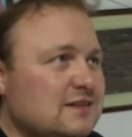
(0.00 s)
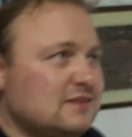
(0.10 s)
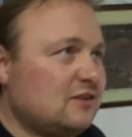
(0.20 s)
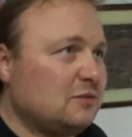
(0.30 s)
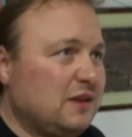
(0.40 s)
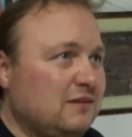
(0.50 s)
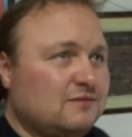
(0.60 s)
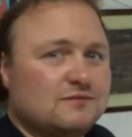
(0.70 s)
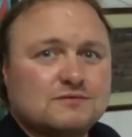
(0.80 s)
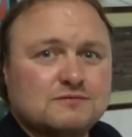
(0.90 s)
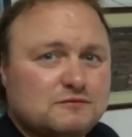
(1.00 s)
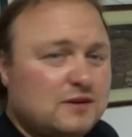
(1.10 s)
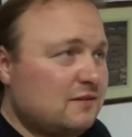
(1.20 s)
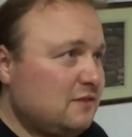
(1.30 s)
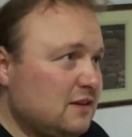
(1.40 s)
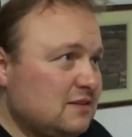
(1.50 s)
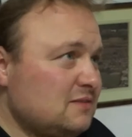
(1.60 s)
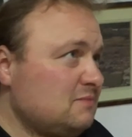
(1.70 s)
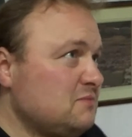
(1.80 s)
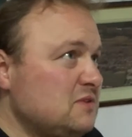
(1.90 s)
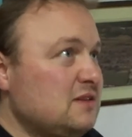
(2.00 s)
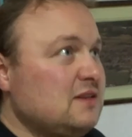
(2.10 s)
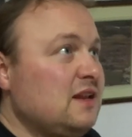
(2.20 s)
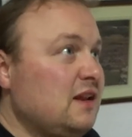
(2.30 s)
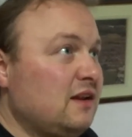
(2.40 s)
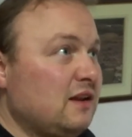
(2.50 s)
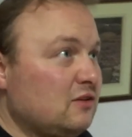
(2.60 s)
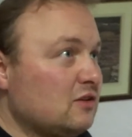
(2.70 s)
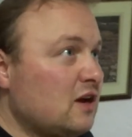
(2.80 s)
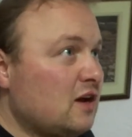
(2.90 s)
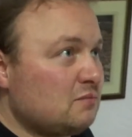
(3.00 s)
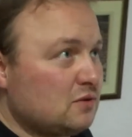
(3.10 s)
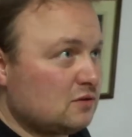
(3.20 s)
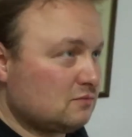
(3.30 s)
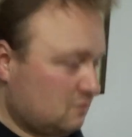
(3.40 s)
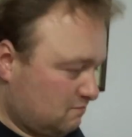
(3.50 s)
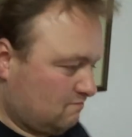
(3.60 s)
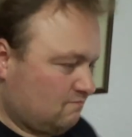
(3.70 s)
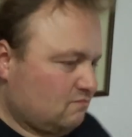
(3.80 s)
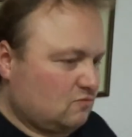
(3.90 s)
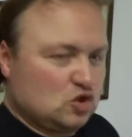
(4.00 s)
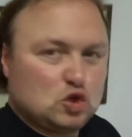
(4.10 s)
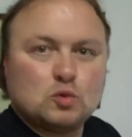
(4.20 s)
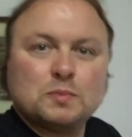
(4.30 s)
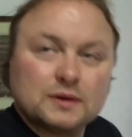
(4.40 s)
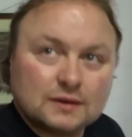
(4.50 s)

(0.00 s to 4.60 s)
It's only been 5 years sitting in a little cardboard tube.